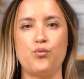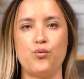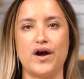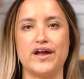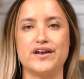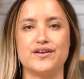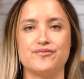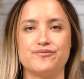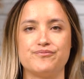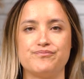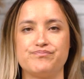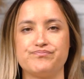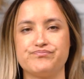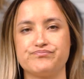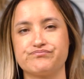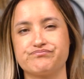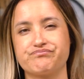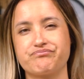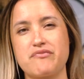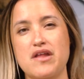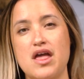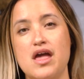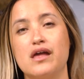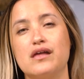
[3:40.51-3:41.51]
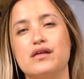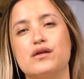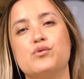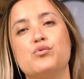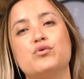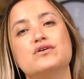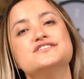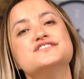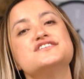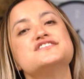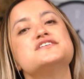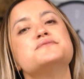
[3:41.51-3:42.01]
1. You
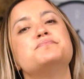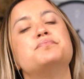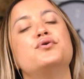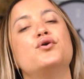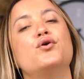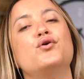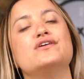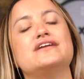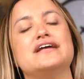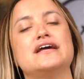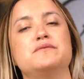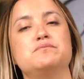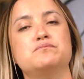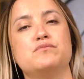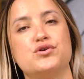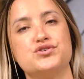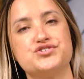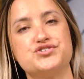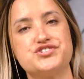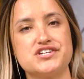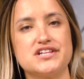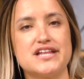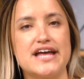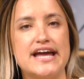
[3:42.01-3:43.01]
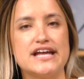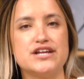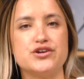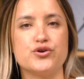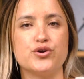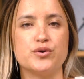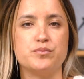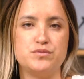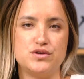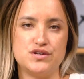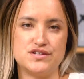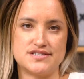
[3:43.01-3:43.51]
want to support and modulate
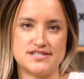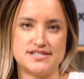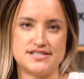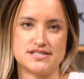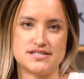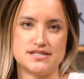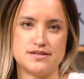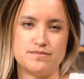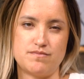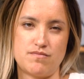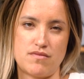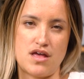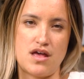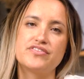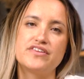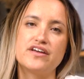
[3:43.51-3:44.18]
your immune system.